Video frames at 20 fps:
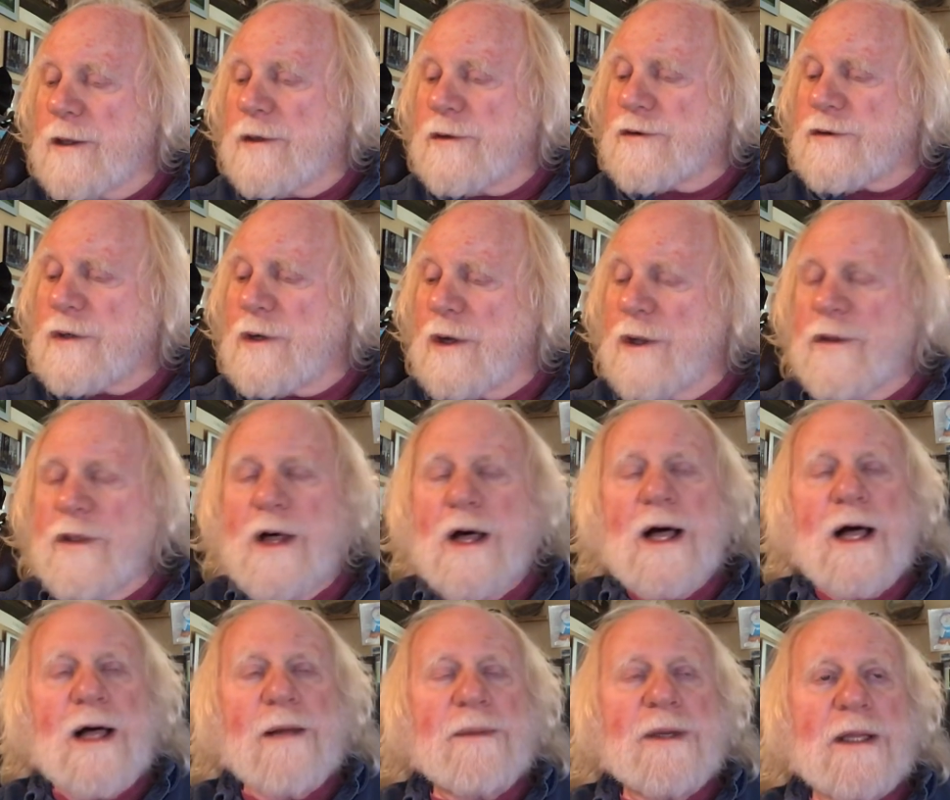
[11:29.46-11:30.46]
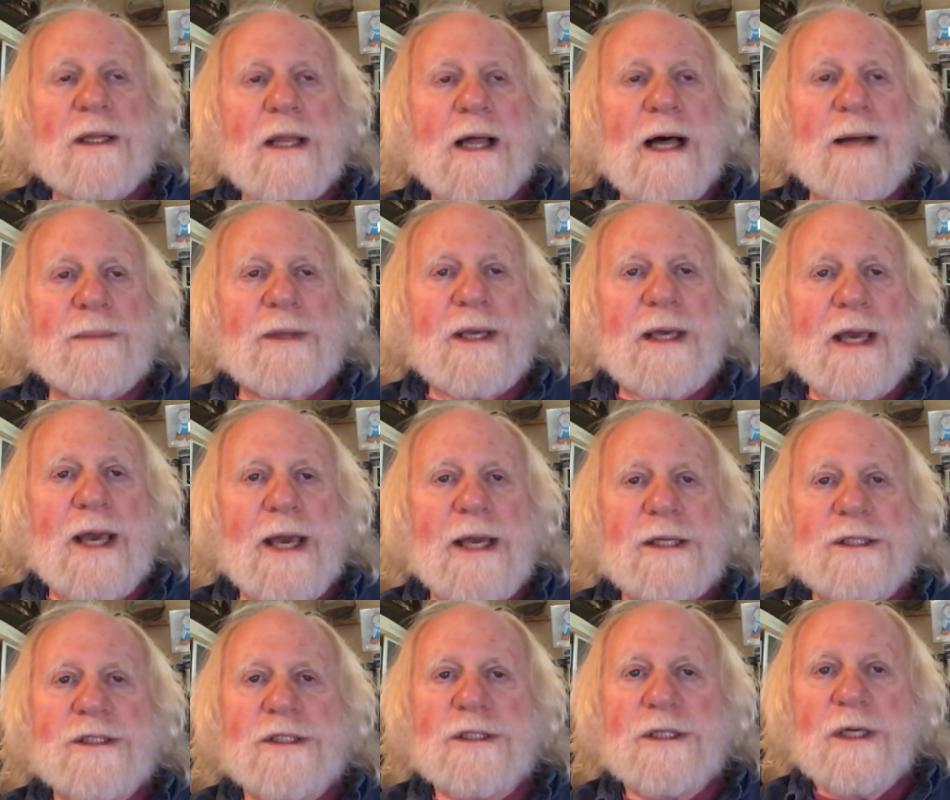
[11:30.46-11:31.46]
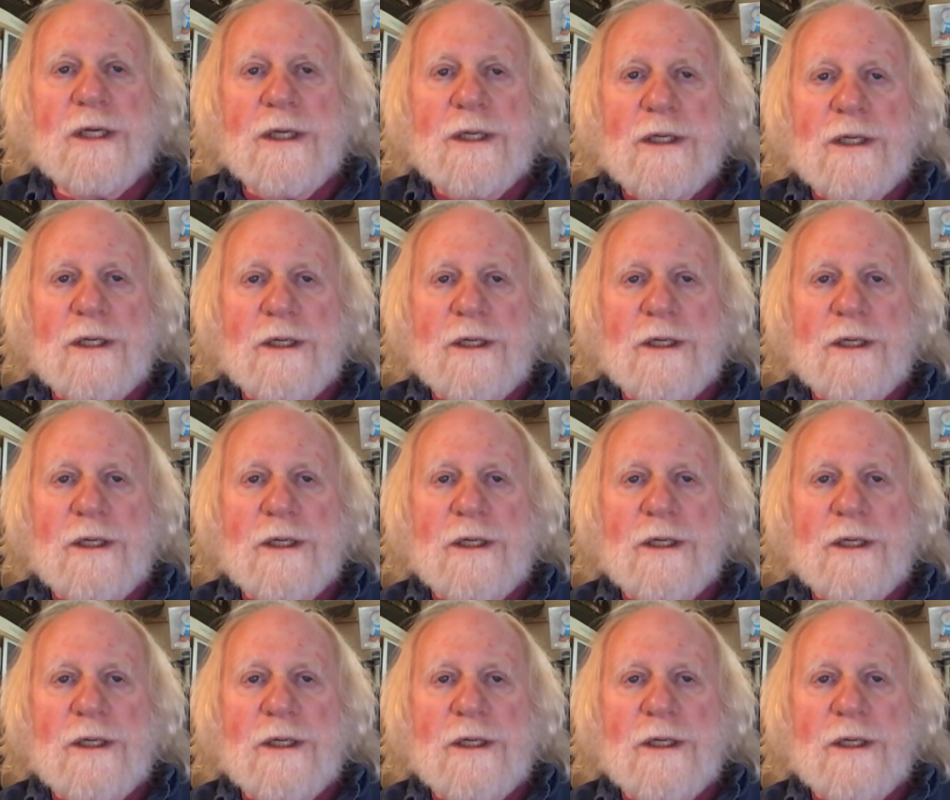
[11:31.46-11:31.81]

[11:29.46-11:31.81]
It's called the Hobby Lobby case.